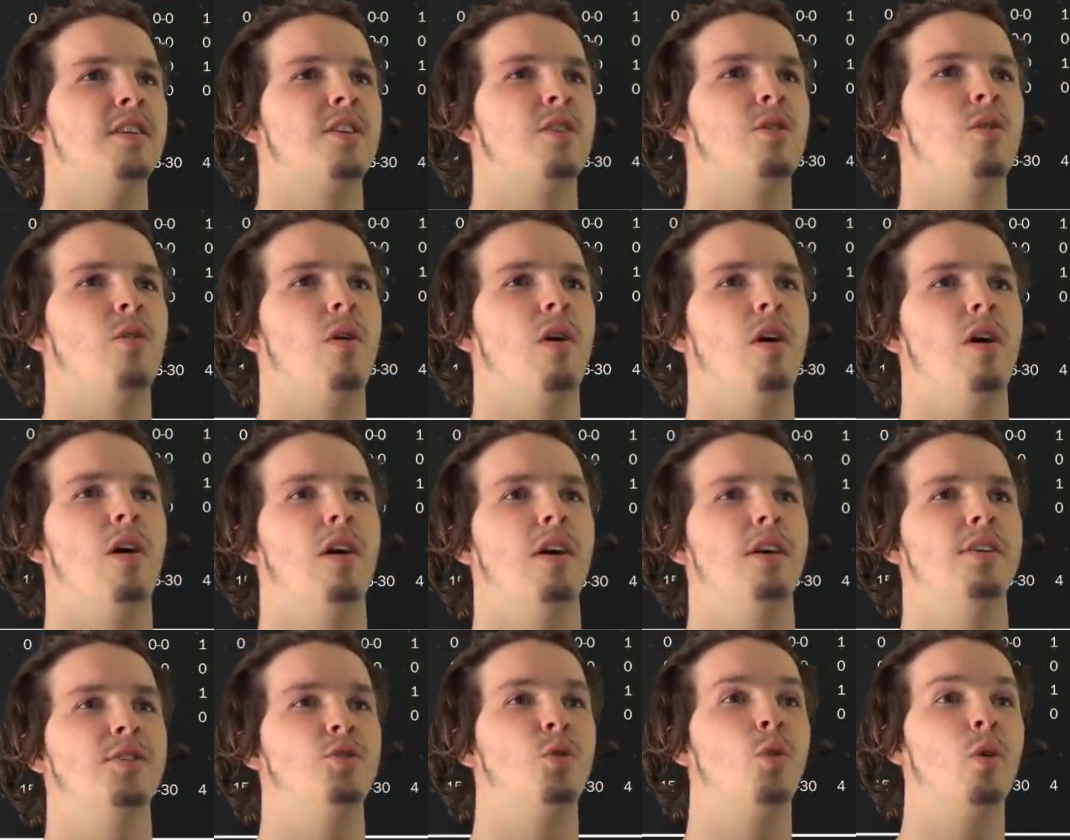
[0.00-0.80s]

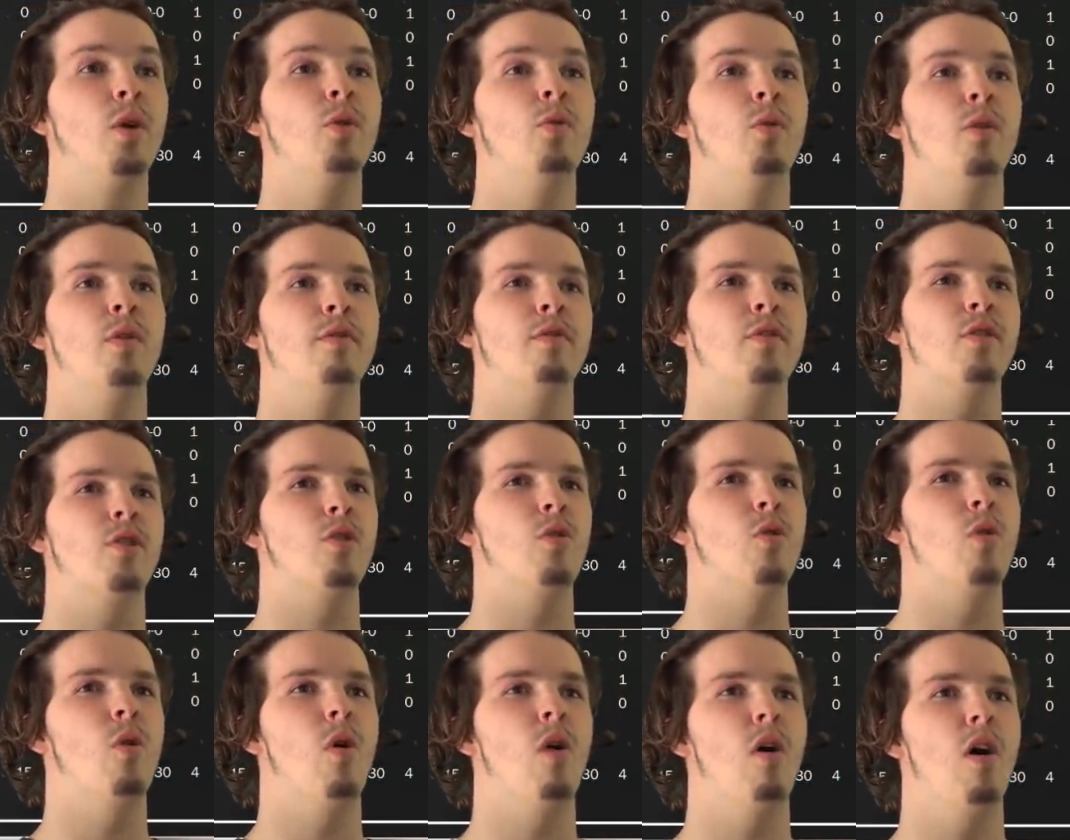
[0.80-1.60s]
Kawhi, 21 for
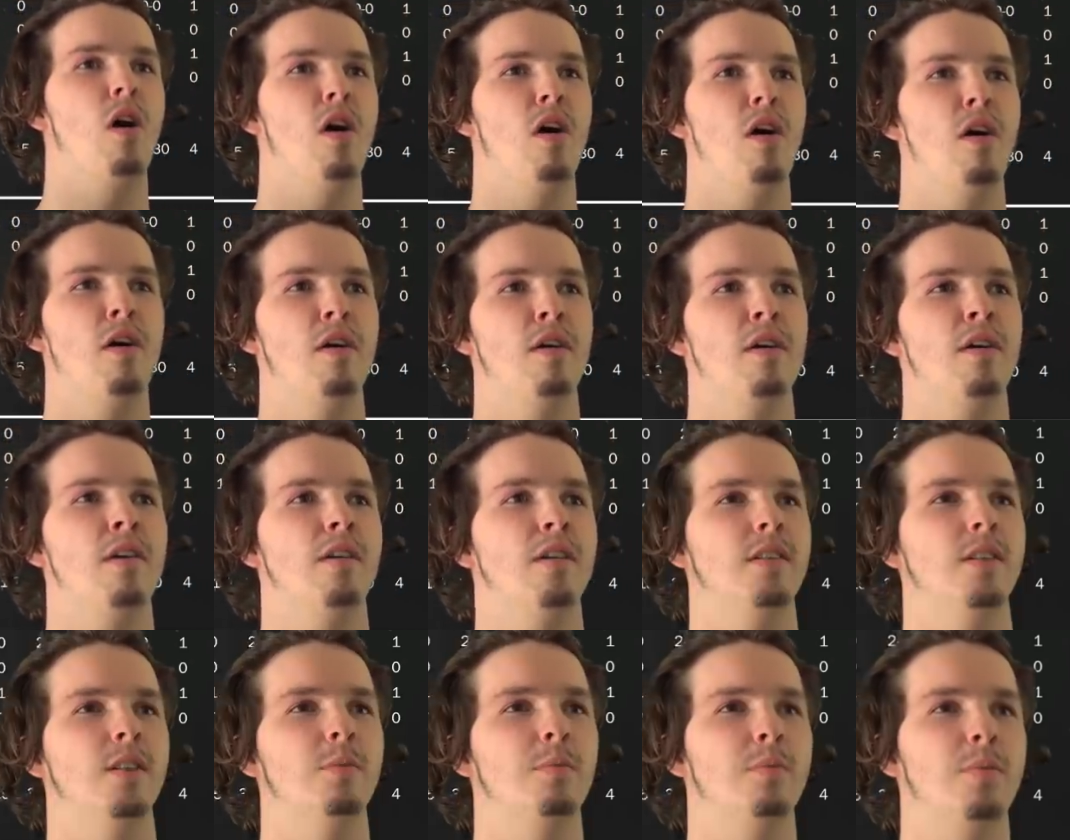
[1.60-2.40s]
Kawhi.
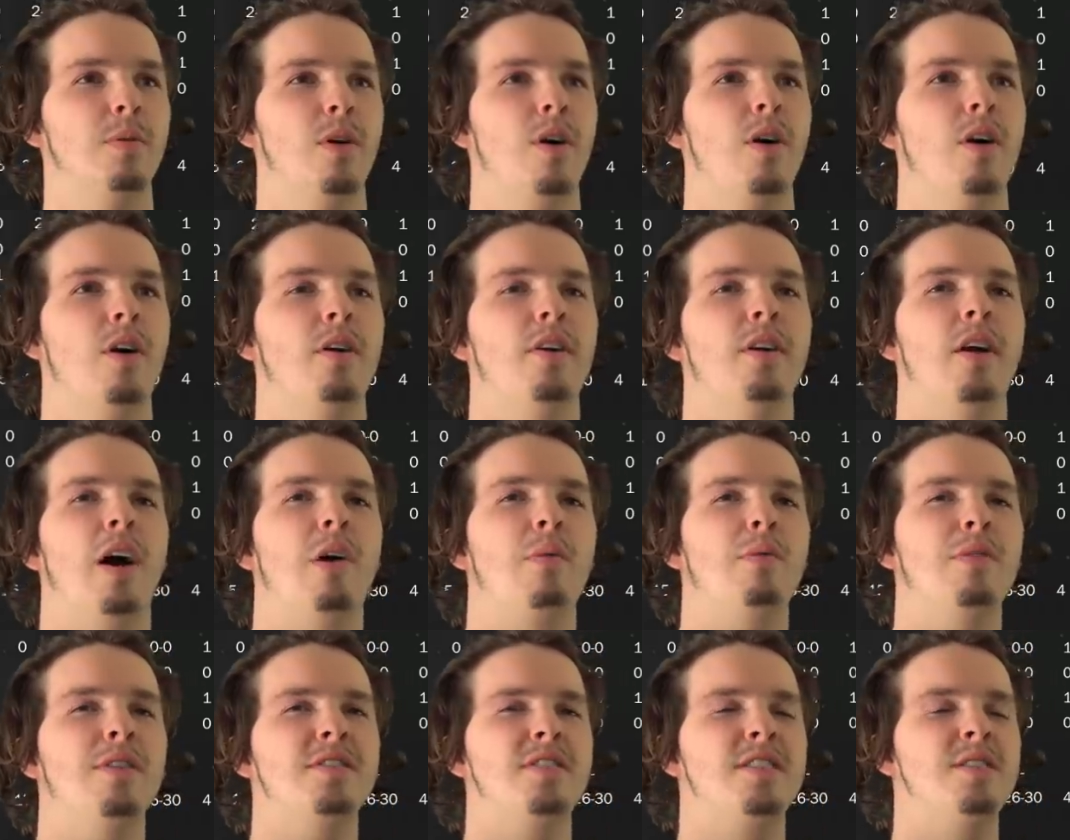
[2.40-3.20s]
LeBron, I
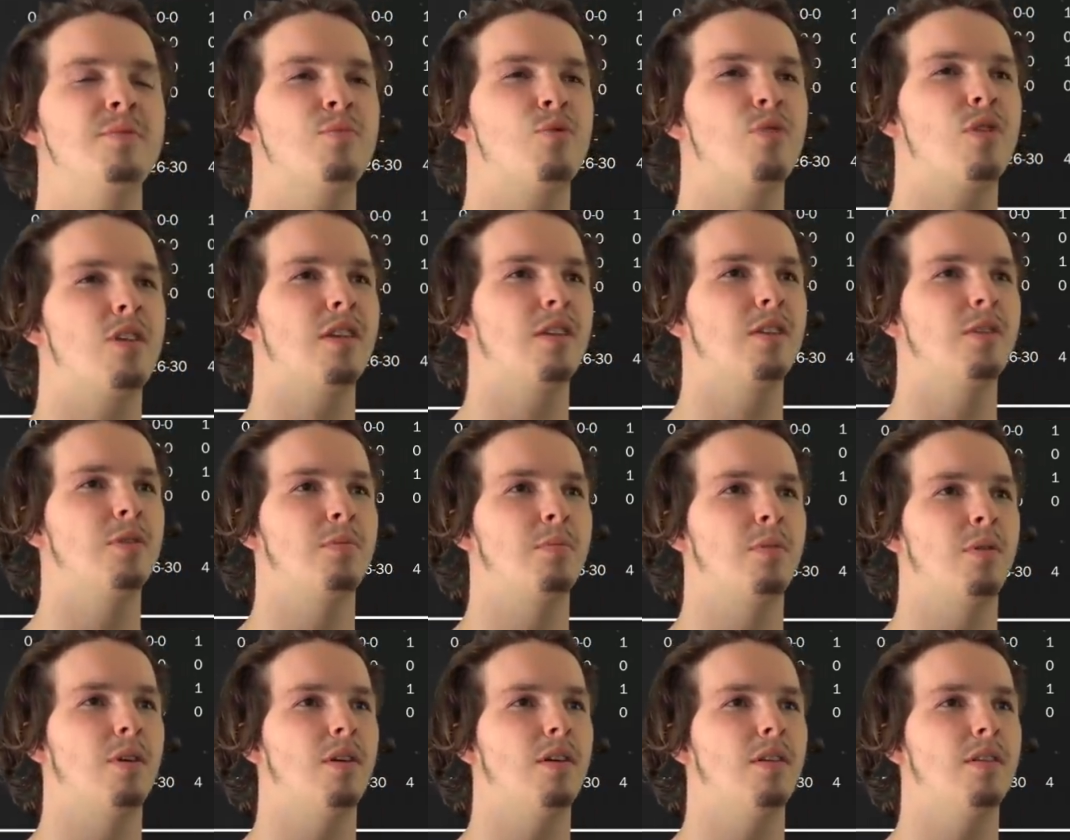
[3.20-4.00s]
want to see more out of
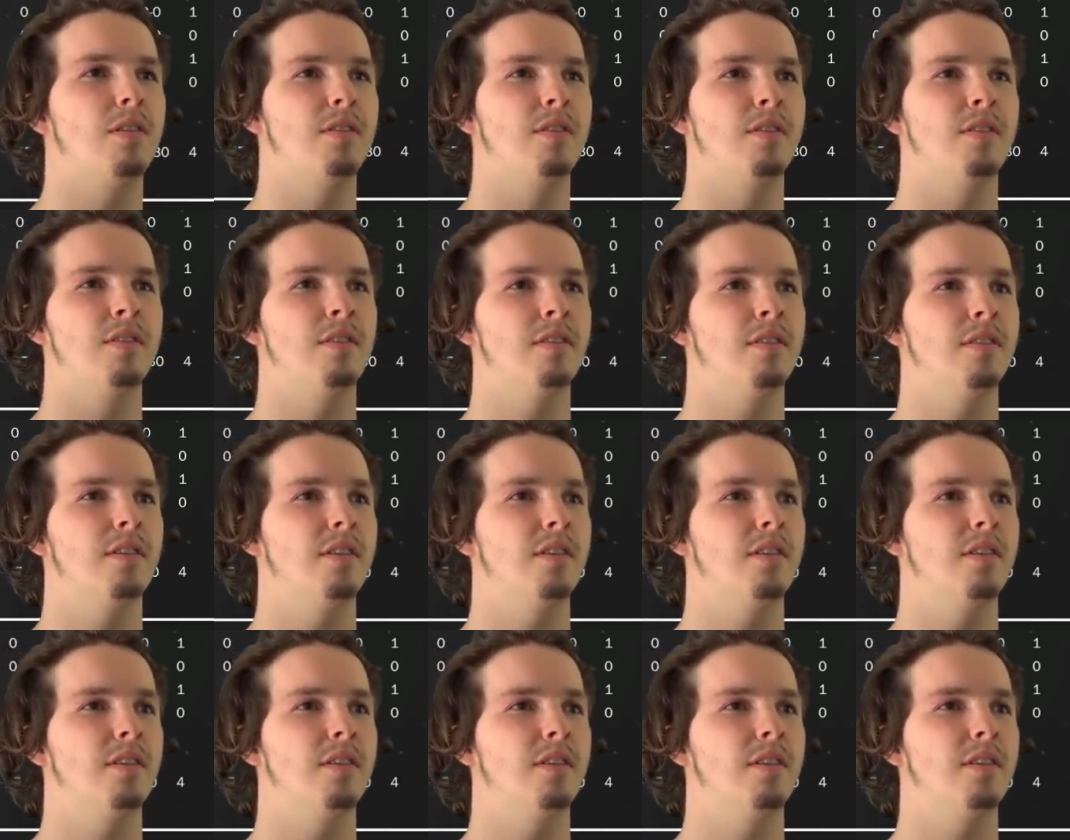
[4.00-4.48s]
LeBron.